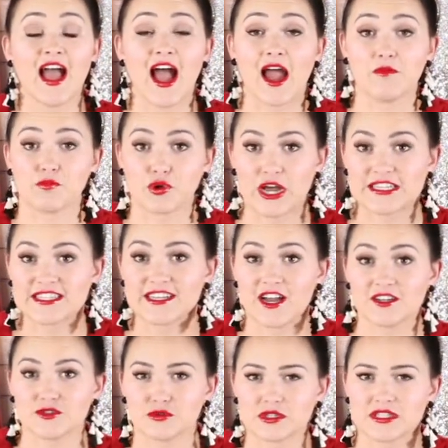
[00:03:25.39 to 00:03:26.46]
I'm pressing
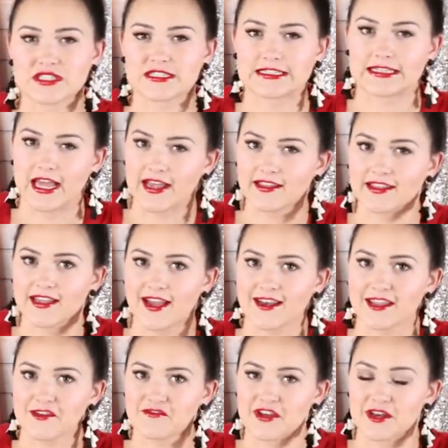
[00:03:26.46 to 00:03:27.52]
onto a slightly
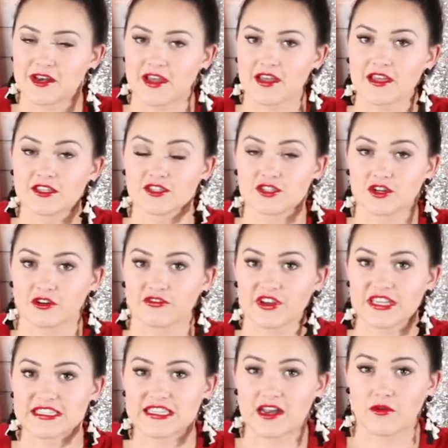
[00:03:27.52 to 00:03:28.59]
uneven
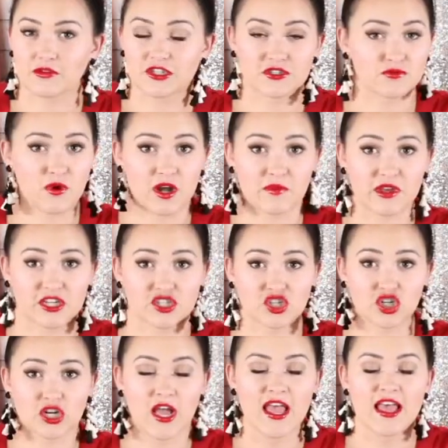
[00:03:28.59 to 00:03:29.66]
surface, and I would just want to make
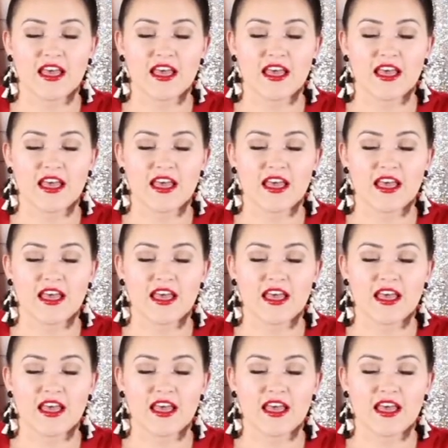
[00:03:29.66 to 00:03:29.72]
sure